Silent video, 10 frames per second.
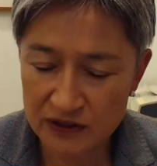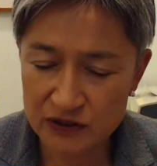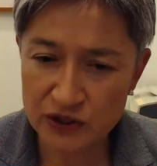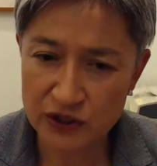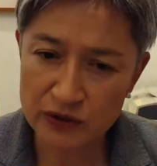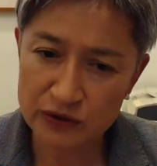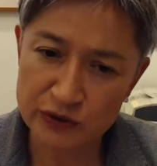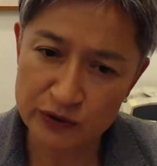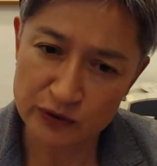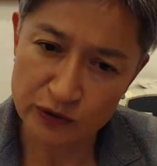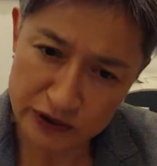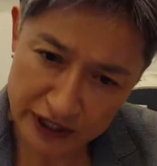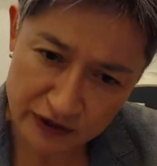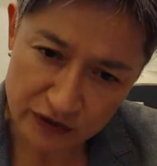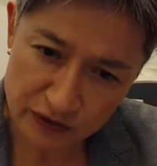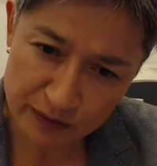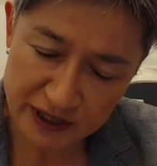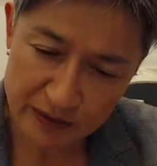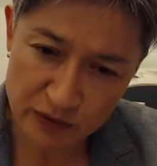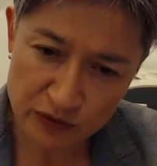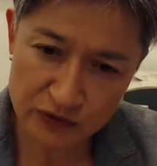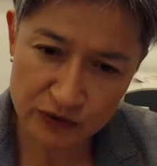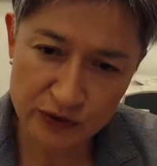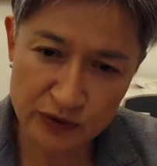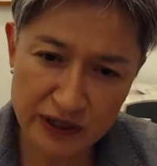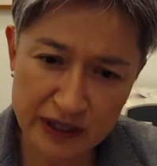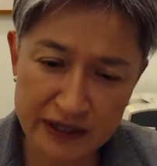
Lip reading: So to take through people through,